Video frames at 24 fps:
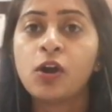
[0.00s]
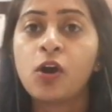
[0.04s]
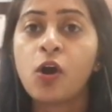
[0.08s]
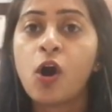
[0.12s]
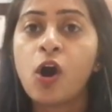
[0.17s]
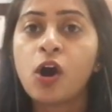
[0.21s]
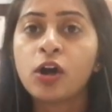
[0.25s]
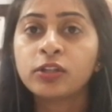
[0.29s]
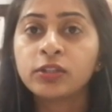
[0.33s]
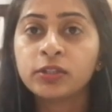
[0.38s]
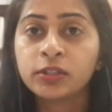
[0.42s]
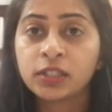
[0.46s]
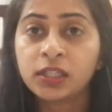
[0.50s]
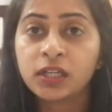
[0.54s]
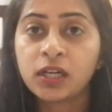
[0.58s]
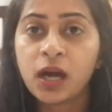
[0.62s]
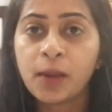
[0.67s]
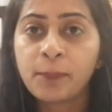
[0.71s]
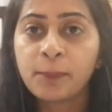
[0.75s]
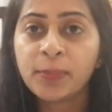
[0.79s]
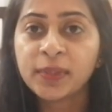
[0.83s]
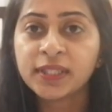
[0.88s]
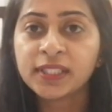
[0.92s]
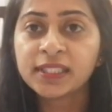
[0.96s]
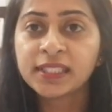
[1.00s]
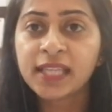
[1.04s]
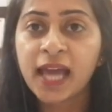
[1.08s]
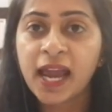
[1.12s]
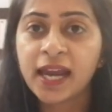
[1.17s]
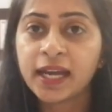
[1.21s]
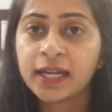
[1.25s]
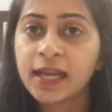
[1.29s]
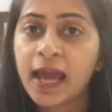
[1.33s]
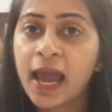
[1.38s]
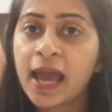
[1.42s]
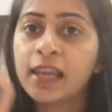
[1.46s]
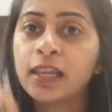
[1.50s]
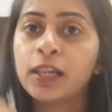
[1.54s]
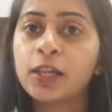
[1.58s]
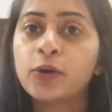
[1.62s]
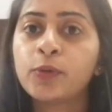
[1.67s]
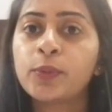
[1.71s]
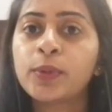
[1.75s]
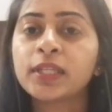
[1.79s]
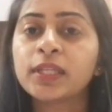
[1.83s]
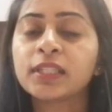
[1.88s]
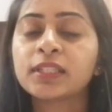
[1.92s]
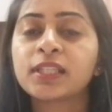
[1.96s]
On the upper side and
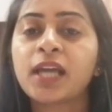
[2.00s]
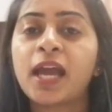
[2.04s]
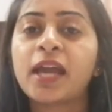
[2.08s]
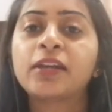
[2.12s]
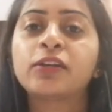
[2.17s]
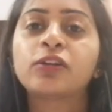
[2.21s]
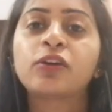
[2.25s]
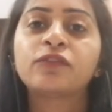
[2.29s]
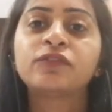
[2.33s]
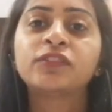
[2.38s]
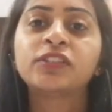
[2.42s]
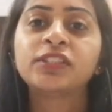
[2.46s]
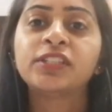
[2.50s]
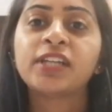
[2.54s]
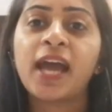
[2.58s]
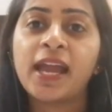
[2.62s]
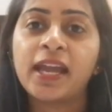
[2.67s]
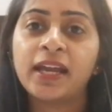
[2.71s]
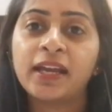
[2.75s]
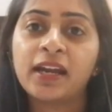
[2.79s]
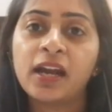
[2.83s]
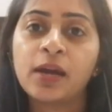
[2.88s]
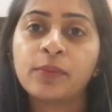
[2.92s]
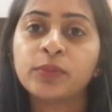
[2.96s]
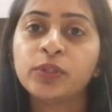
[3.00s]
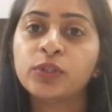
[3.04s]
lower side of the diagram,